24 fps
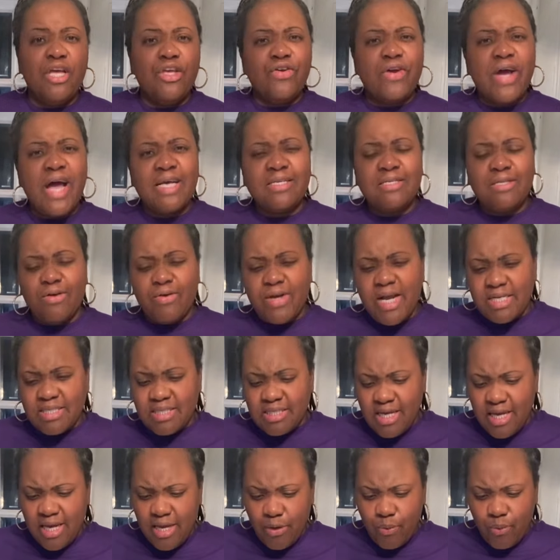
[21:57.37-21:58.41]
You guys know that
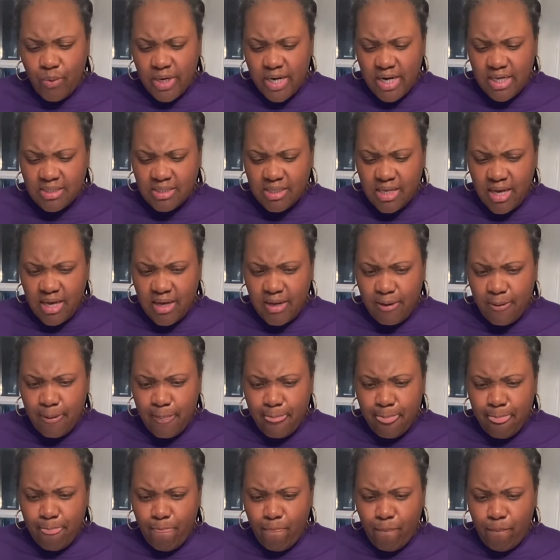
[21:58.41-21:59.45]
saying where they say,
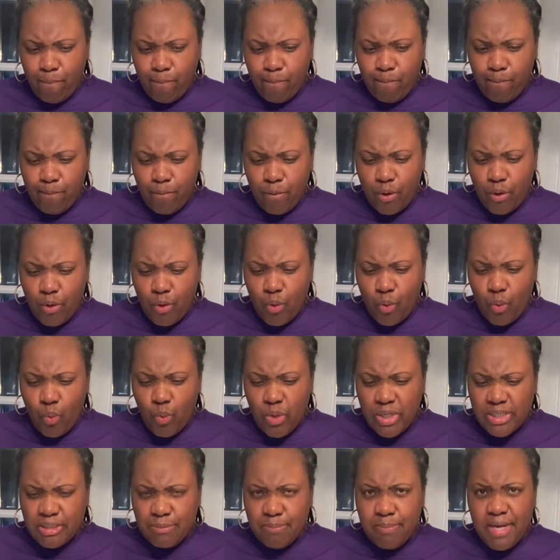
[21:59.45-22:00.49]

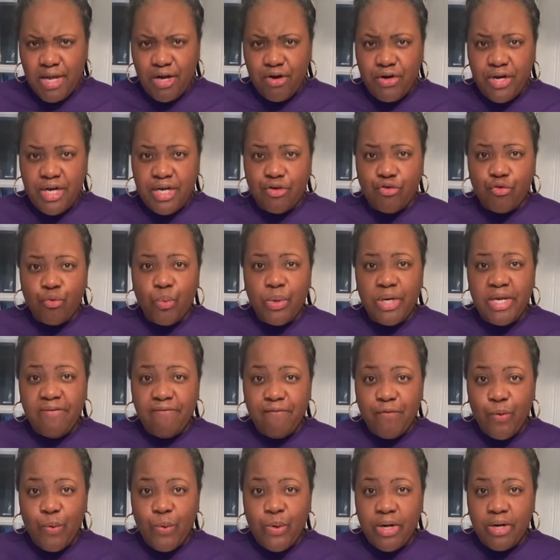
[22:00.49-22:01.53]
what's better than
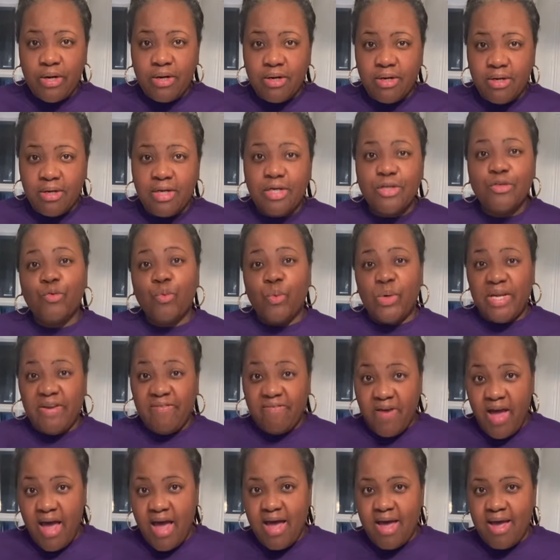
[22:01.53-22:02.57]
24? 25.